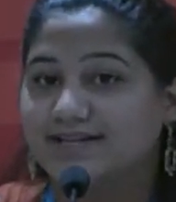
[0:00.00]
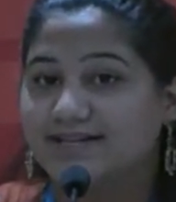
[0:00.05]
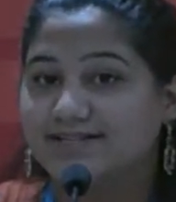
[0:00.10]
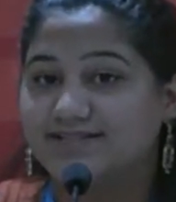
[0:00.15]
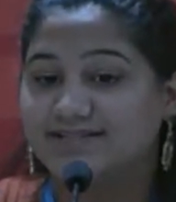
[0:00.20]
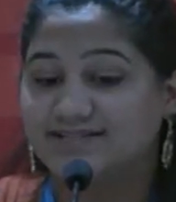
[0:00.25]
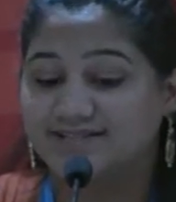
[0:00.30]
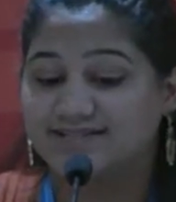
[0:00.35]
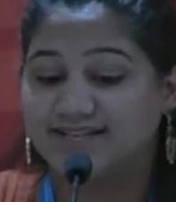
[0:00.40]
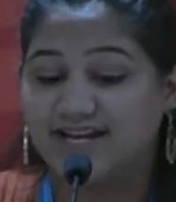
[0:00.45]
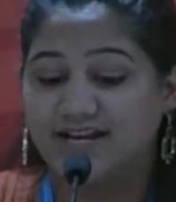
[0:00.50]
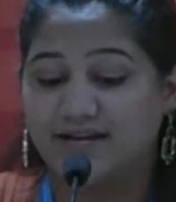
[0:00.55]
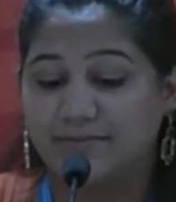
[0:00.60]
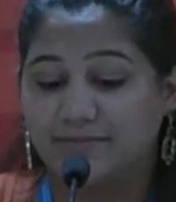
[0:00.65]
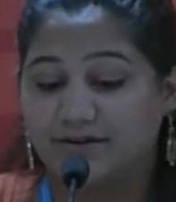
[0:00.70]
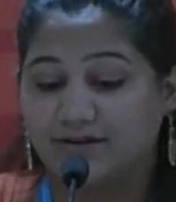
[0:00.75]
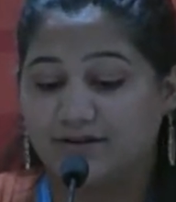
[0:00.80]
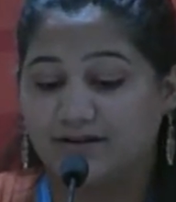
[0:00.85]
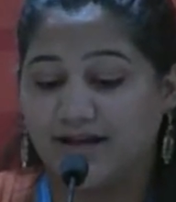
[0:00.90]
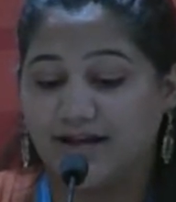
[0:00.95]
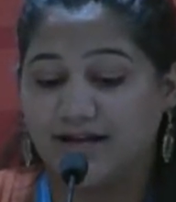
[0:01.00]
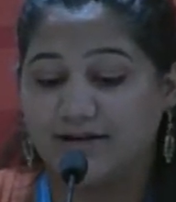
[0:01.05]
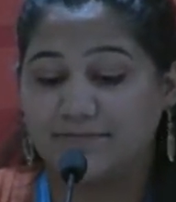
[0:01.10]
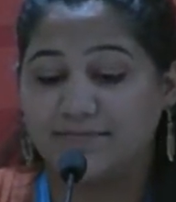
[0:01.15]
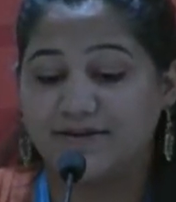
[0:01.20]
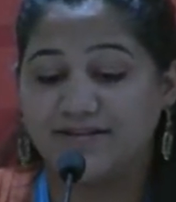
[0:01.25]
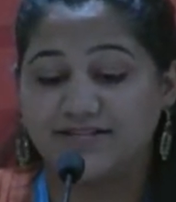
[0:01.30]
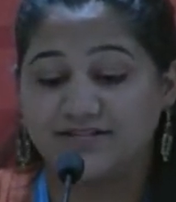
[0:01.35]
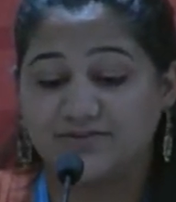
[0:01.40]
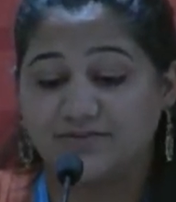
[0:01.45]
sustainable, and
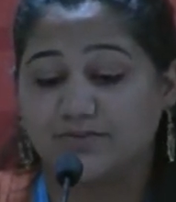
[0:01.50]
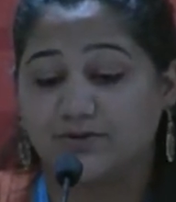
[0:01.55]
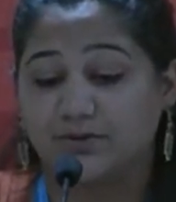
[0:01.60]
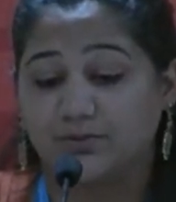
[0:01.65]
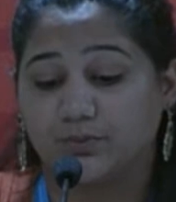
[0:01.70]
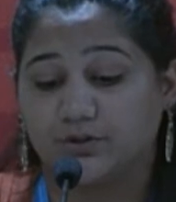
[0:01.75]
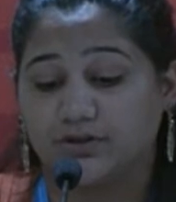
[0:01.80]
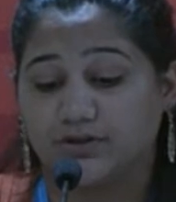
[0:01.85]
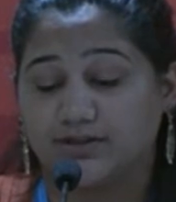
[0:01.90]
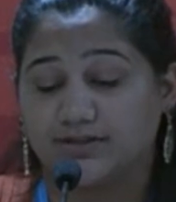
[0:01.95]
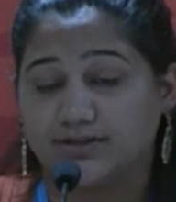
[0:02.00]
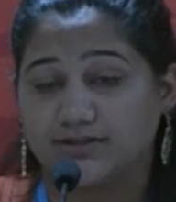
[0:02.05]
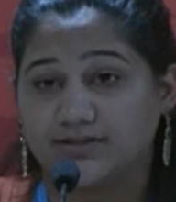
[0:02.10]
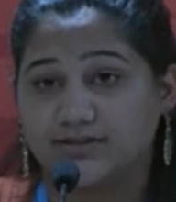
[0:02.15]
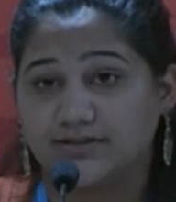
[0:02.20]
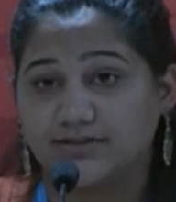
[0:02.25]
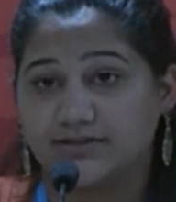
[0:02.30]
peaceful world.